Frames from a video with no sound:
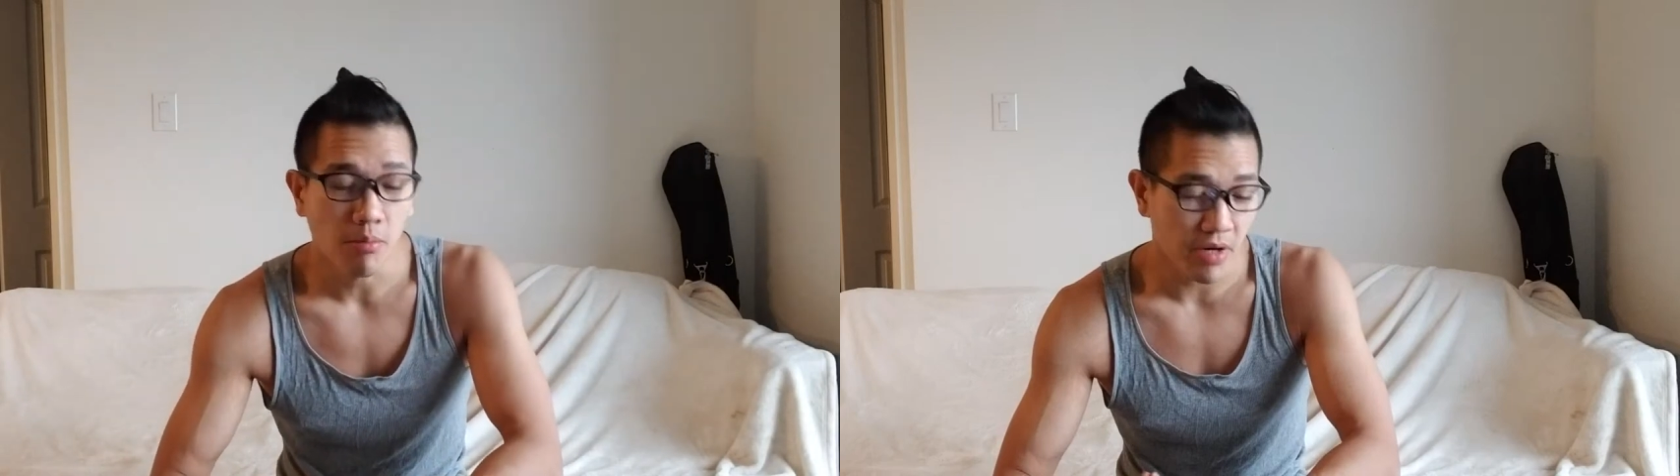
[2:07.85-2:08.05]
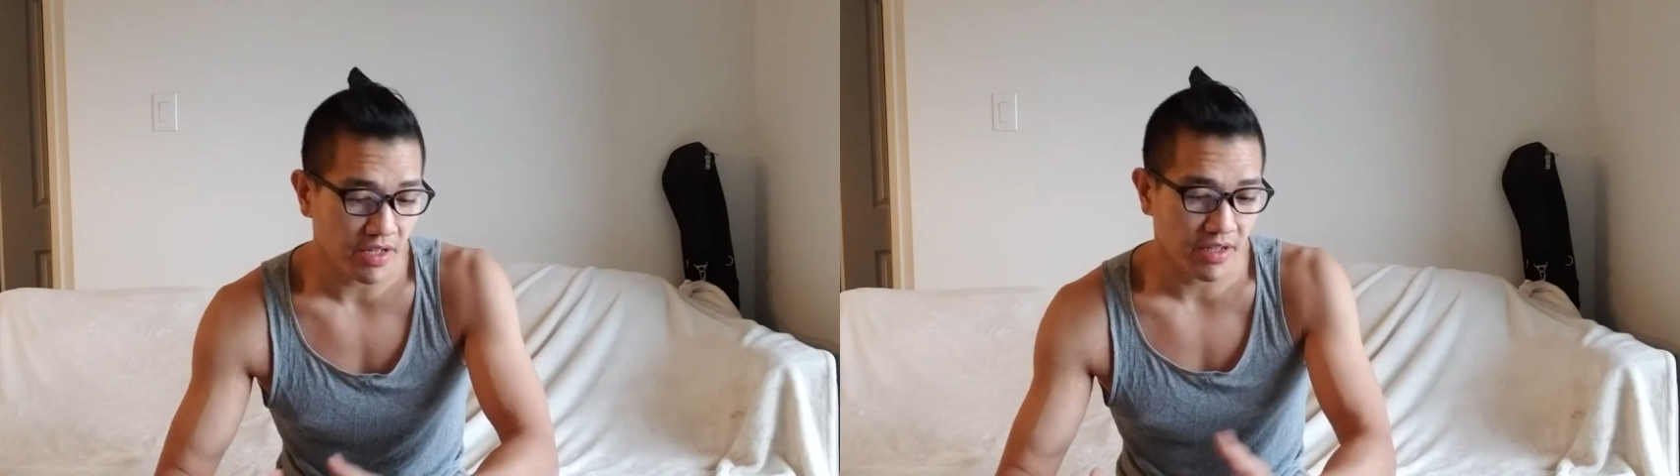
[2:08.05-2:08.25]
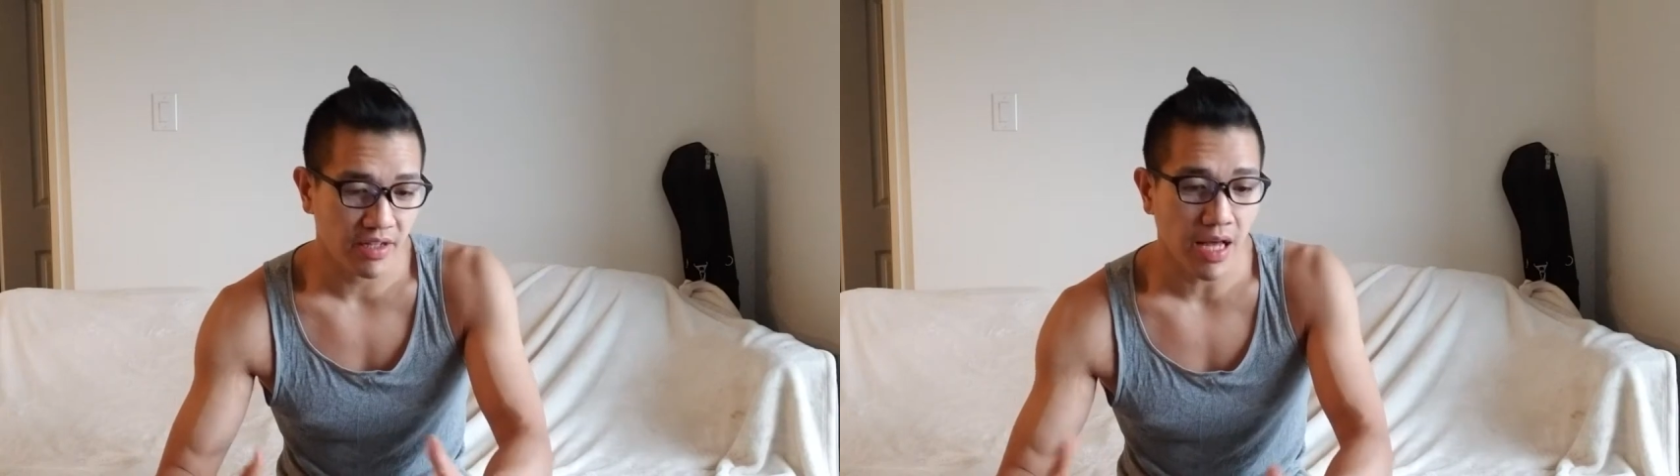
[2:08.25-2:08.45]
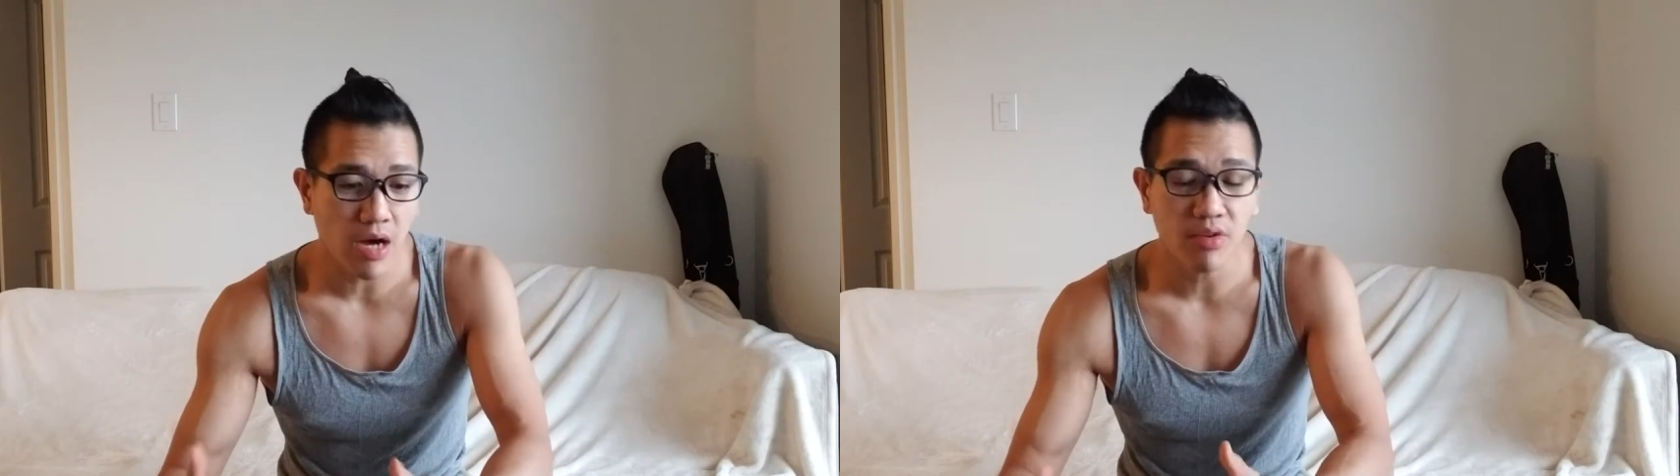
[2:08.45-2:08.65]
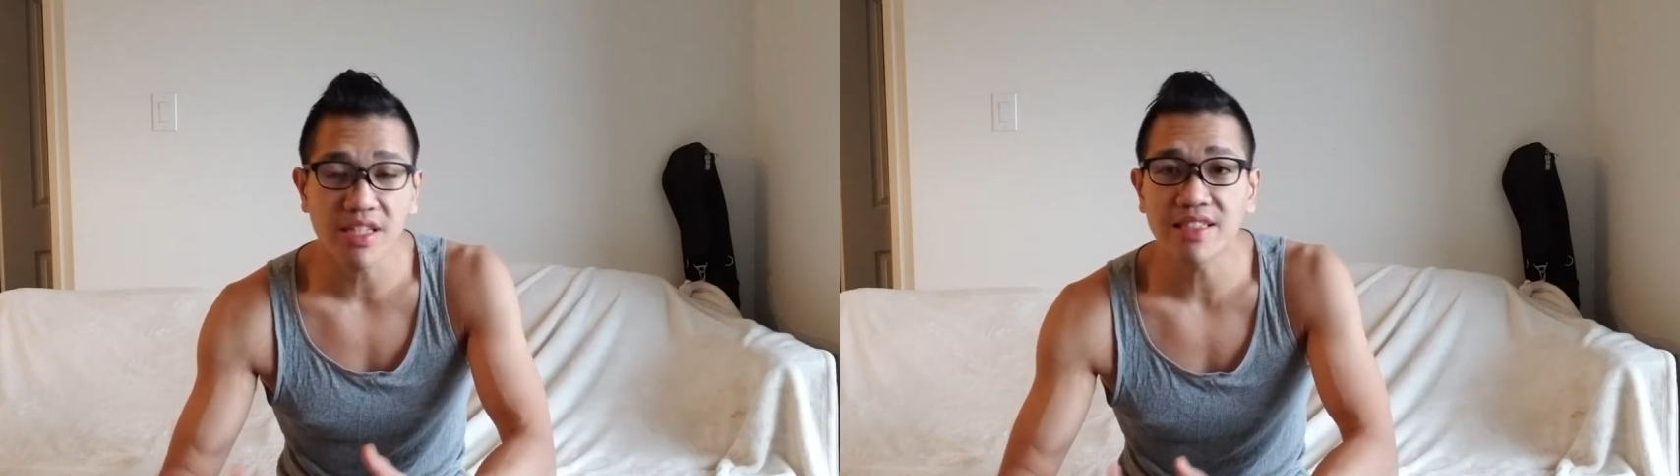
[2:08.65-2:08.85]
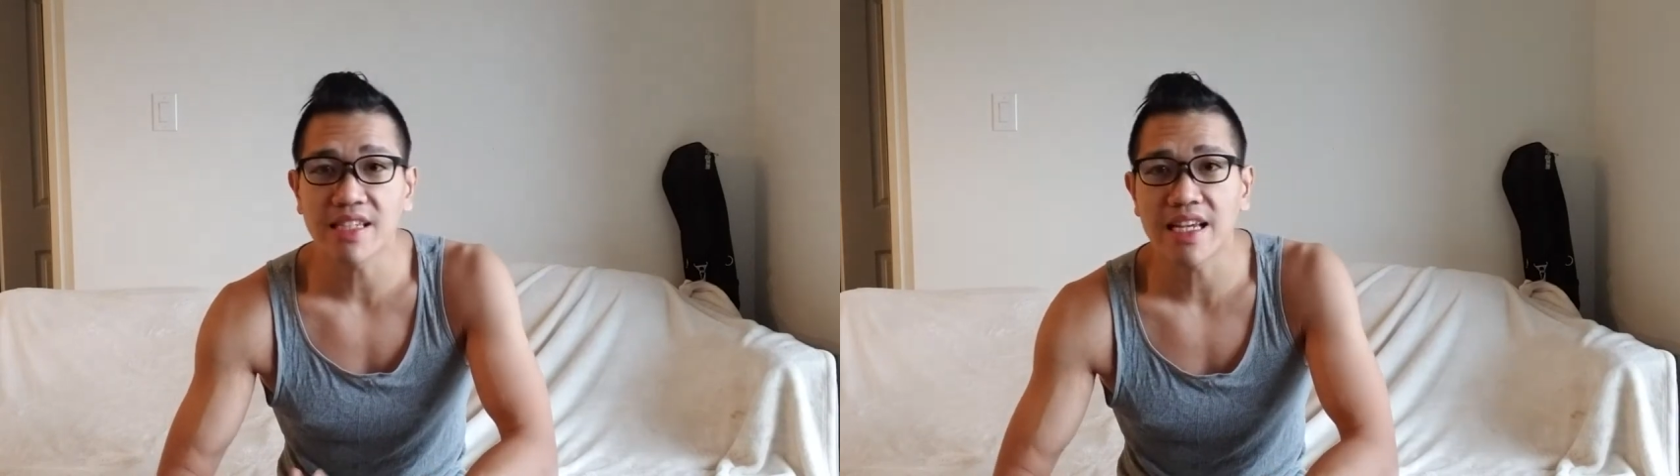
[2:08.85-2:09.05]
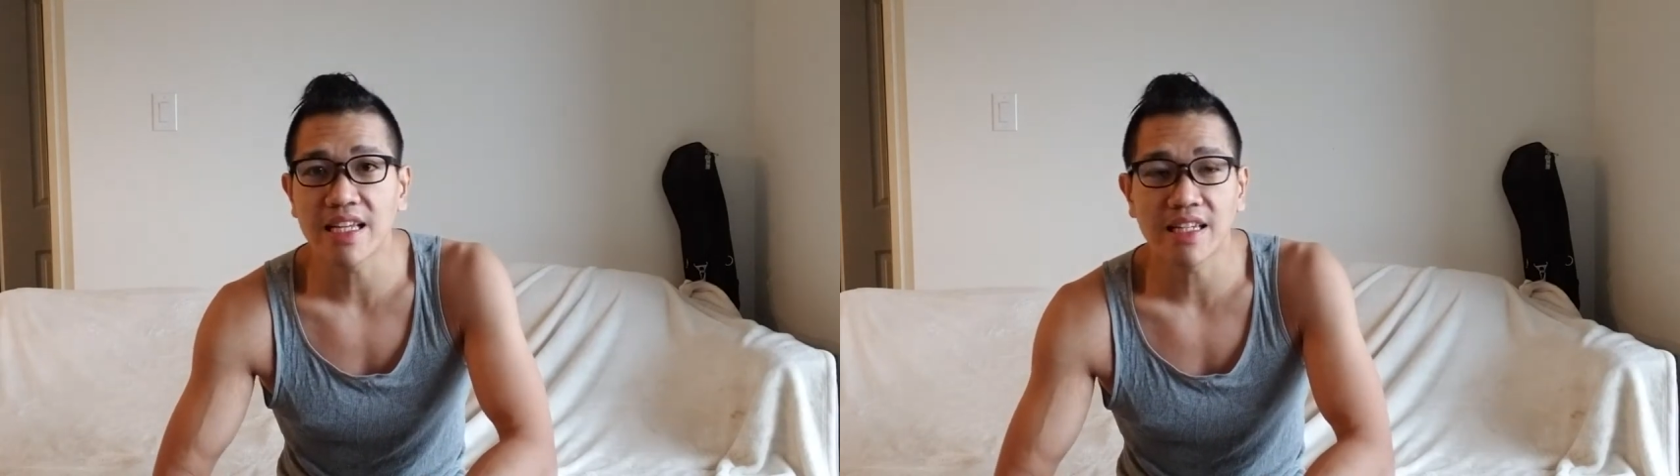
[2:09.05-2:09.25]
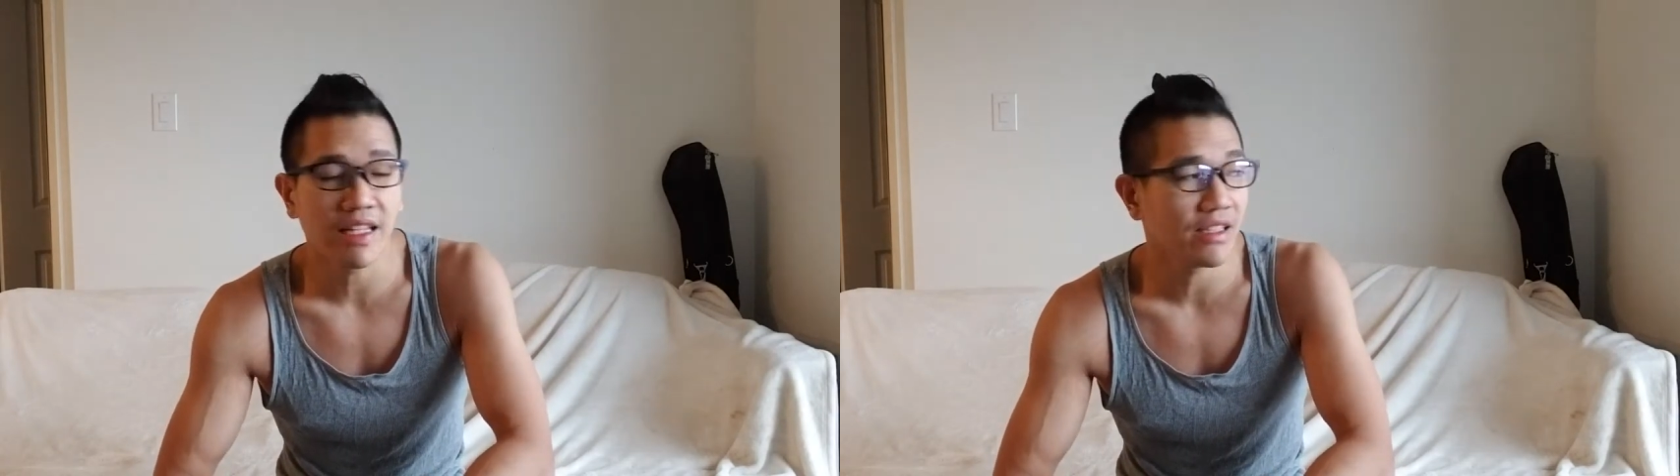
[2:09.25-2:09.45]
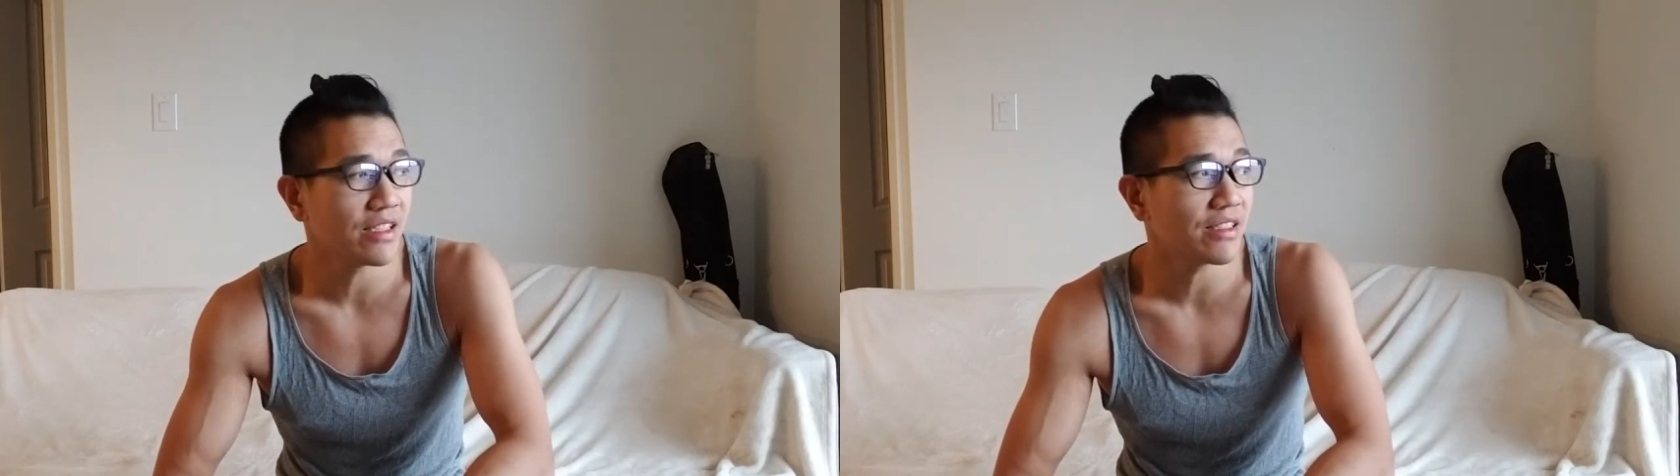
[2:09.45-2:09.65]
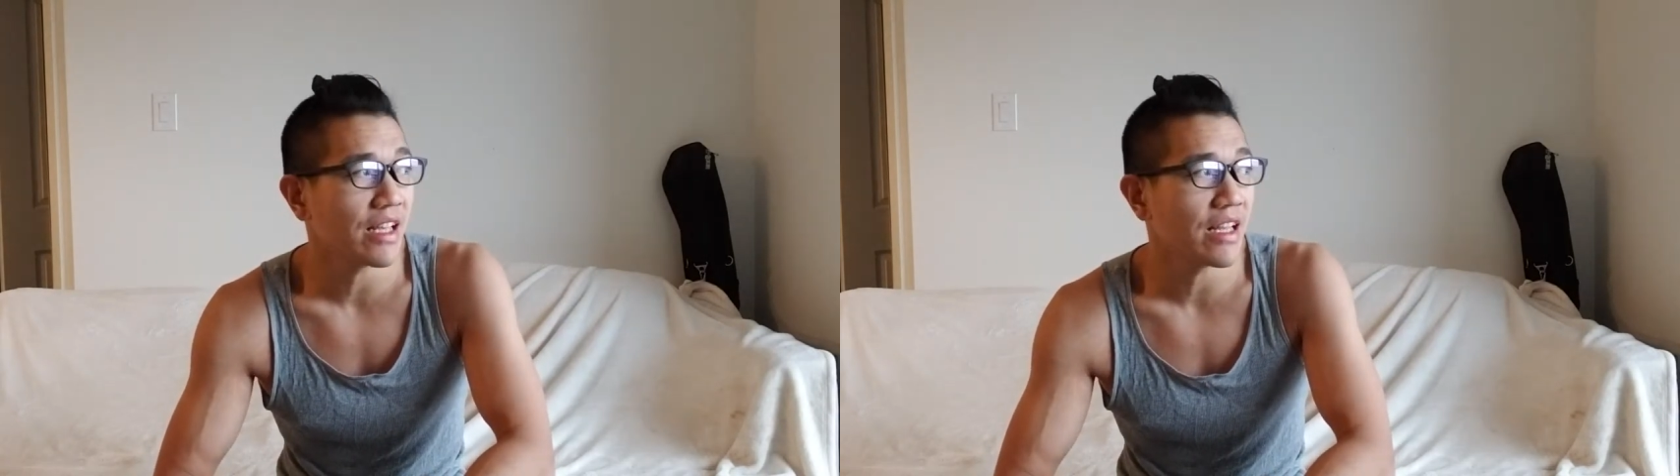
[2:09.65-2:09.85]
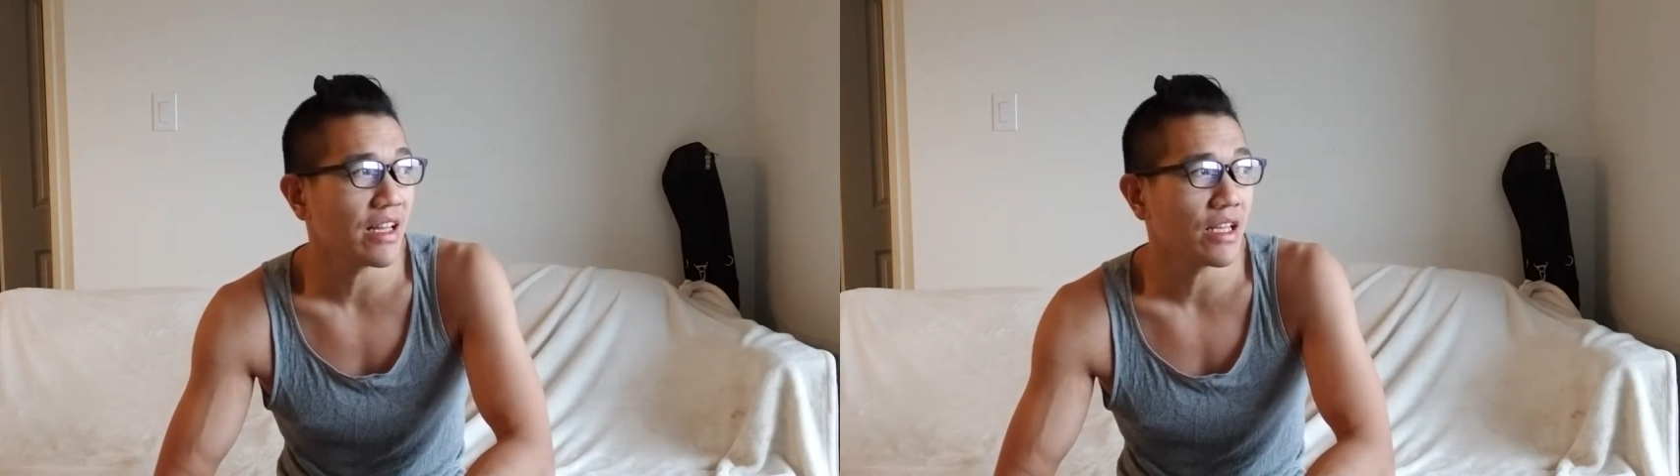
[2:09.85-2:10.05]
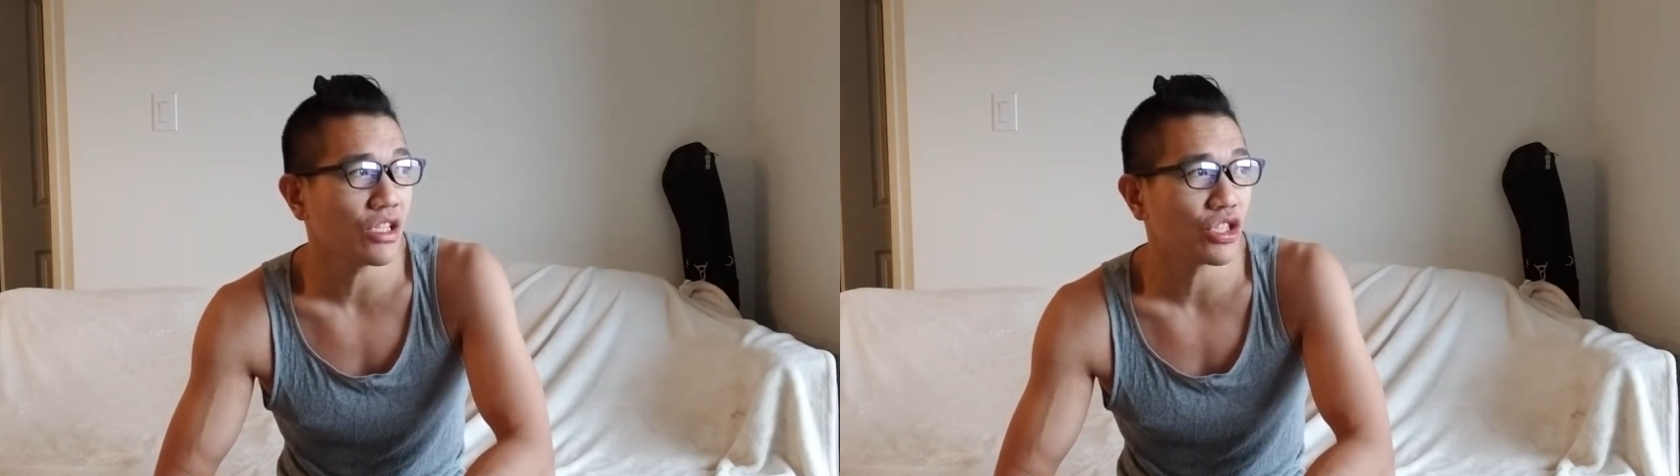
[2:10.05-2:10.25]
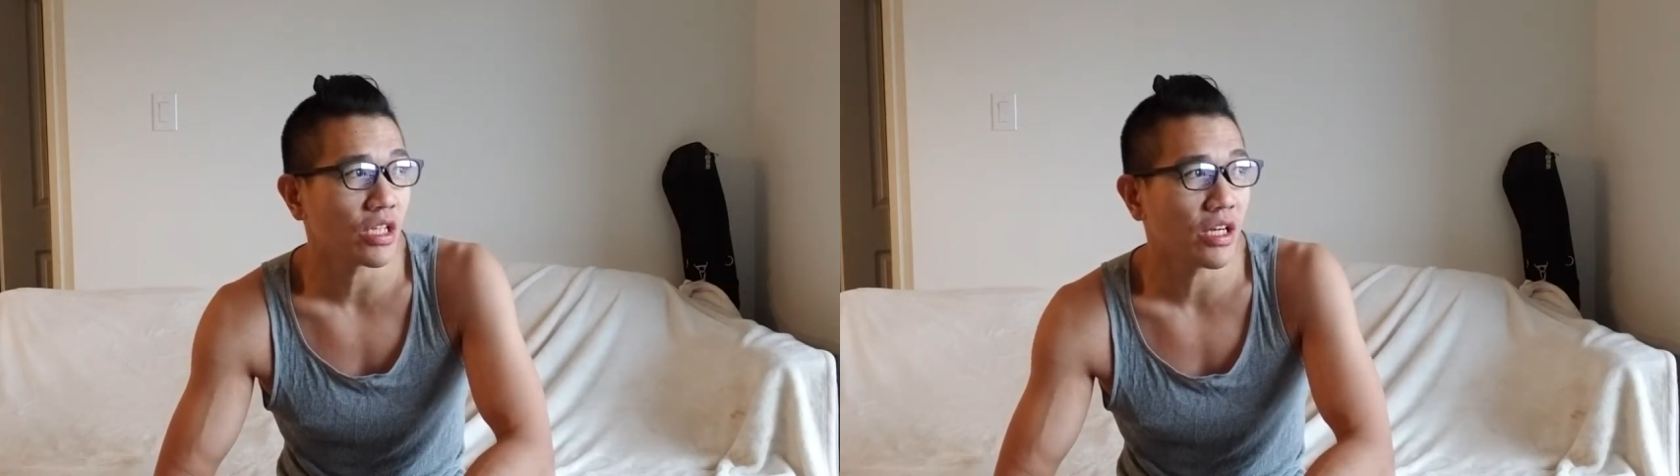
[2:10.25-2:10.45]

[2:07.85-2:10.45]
But now in this in this day and age,